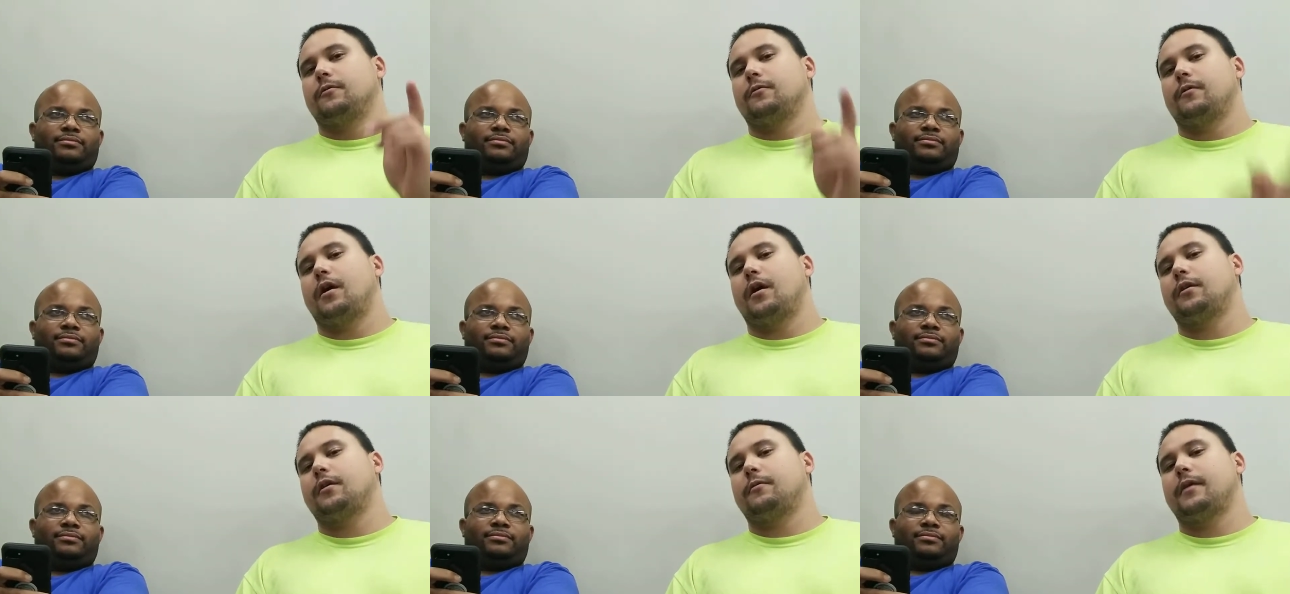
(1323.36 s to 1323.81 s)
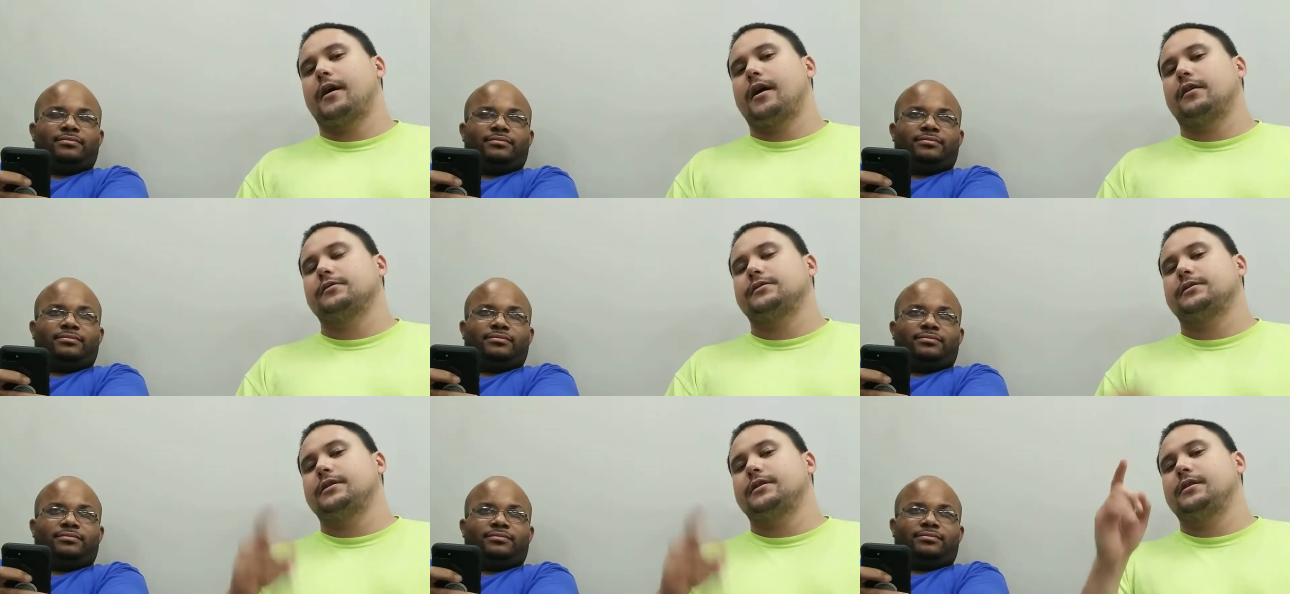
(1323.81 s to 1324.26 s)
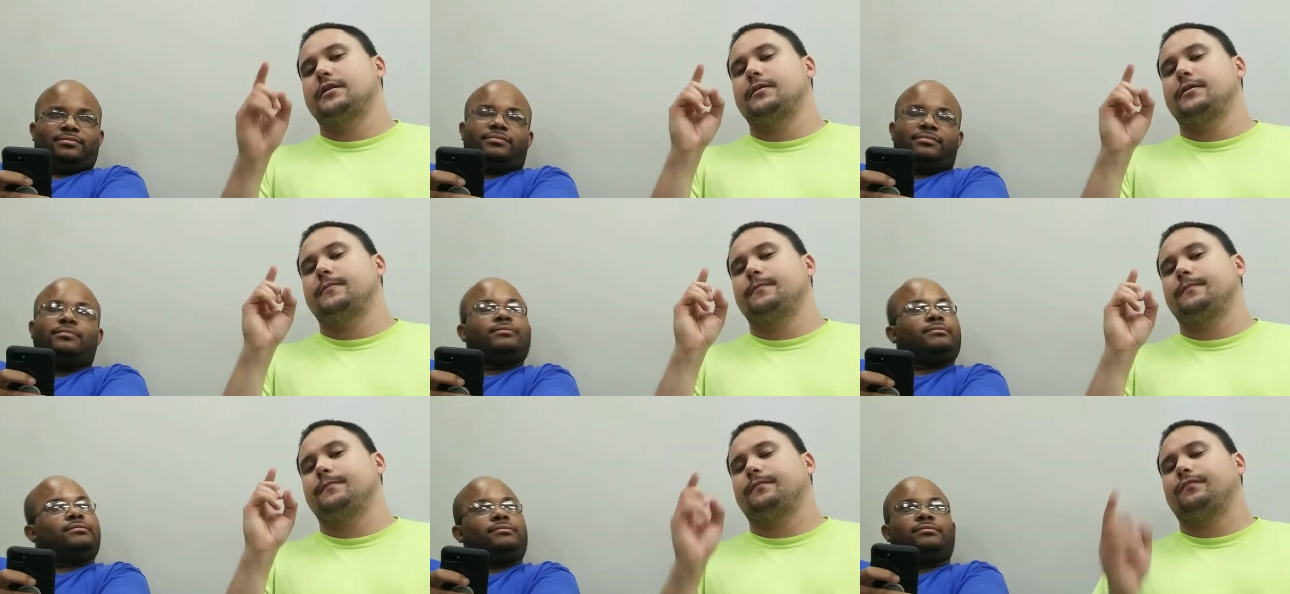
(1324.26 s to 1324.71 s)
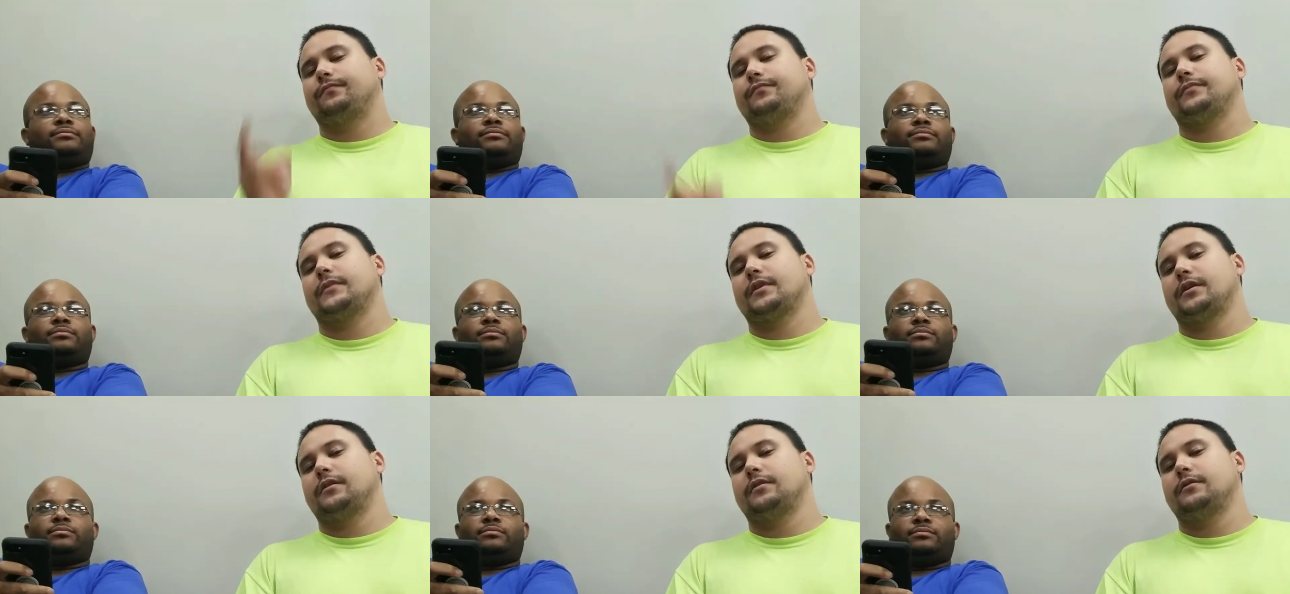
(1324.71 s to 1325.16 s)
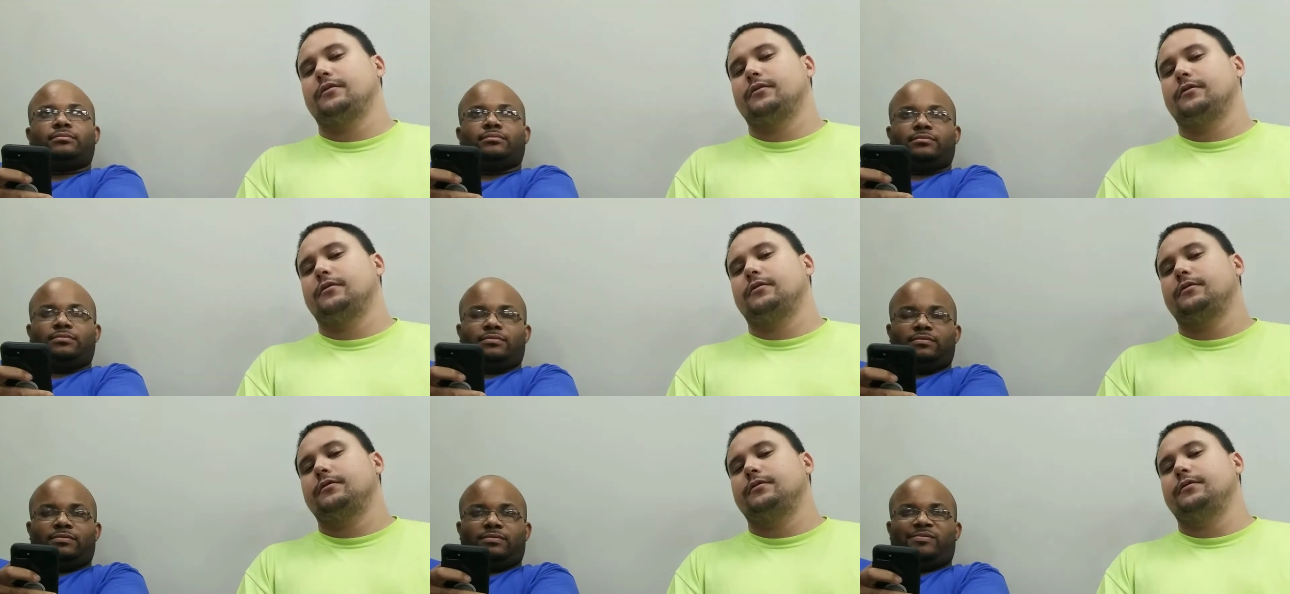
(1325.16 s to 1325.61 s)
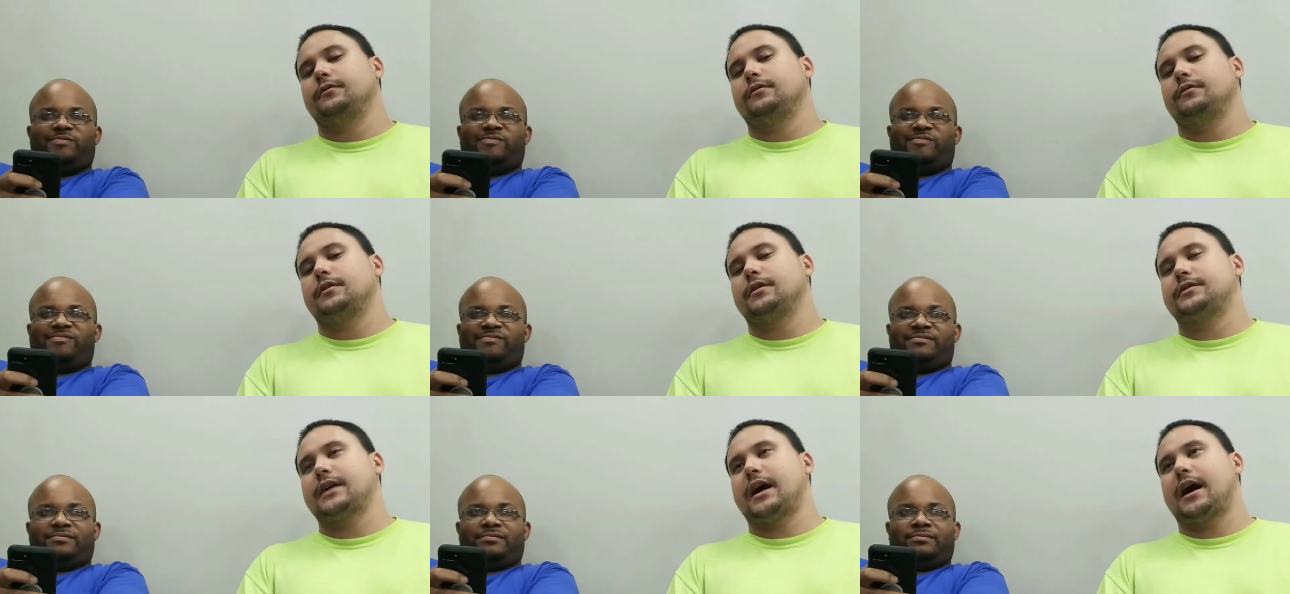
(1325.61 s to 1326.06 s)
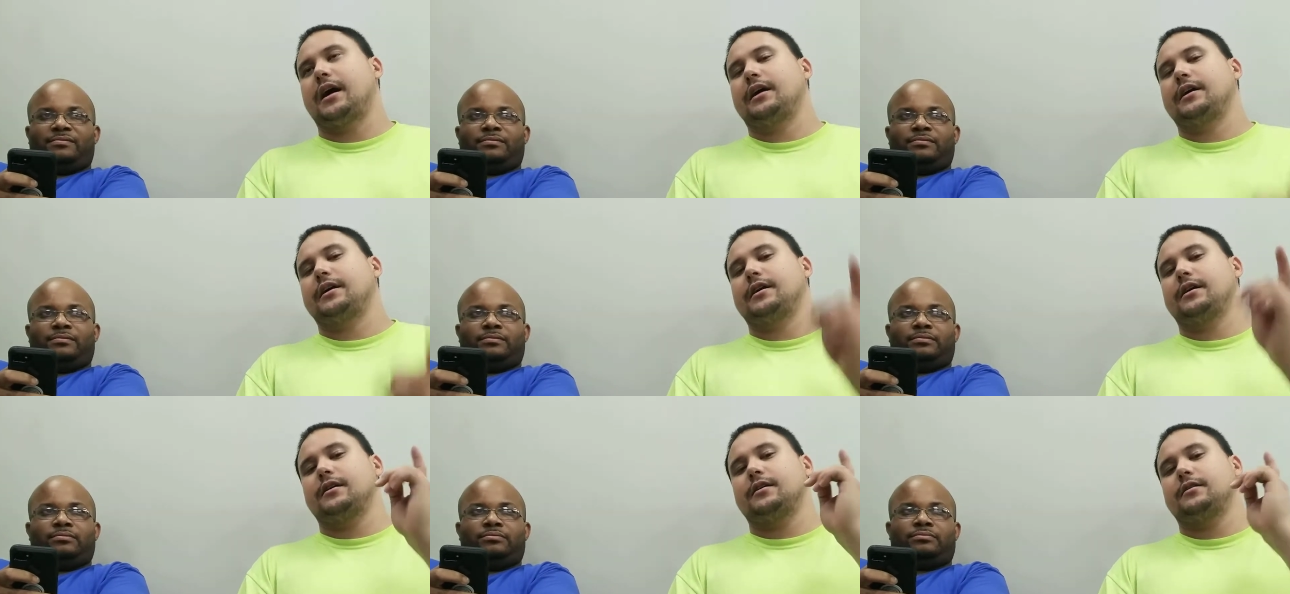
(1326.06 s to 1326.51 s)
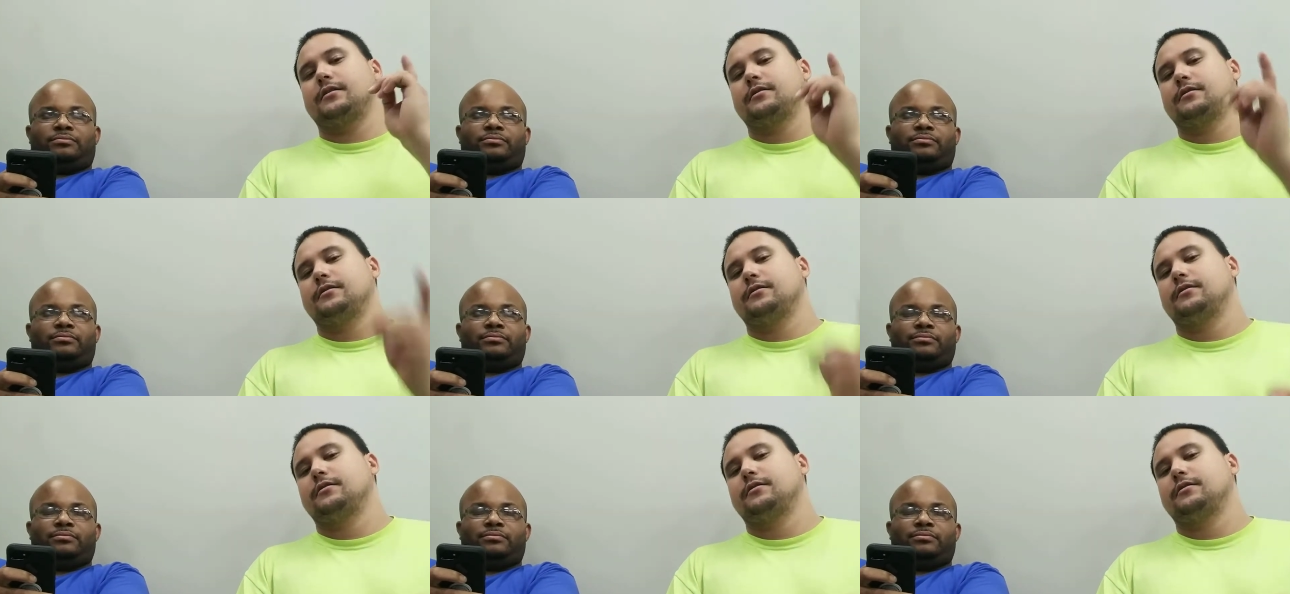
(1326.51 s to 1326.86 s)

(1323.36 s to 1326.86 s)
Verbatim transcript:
Speaker 1: Ronda Rousey, Natalya,